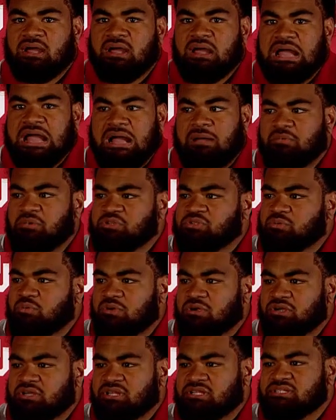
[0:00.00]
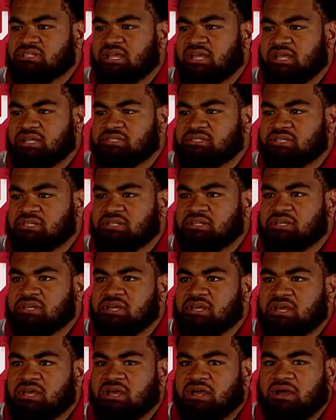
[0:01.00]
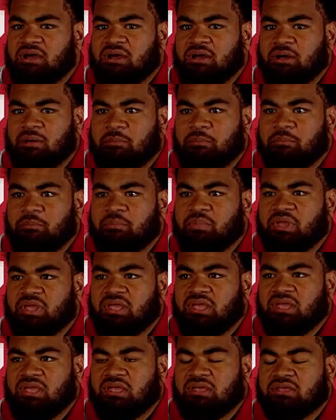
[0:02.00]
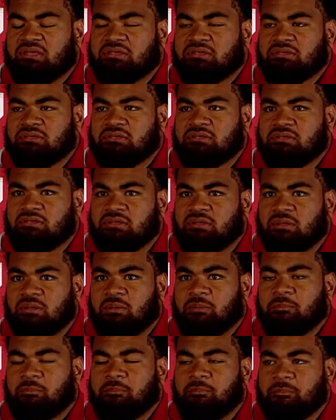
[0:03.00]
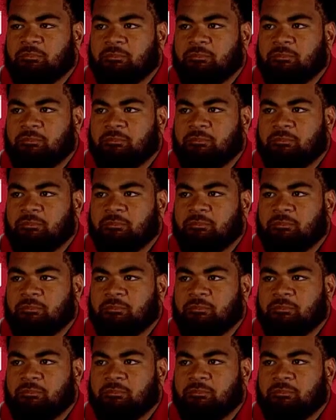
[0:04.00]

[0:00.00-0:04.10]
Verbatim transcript: how much work it takes and um, being um,